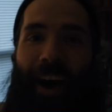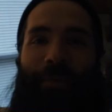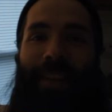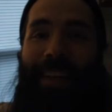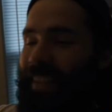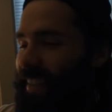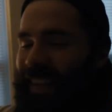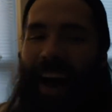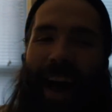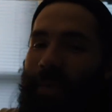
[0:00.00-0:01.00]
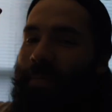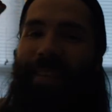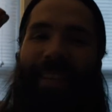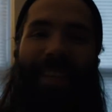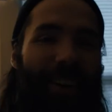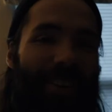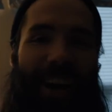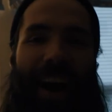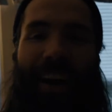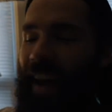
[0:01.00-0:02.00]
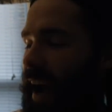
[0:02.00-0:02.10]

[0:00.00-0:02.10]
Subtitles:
I'm so shocked.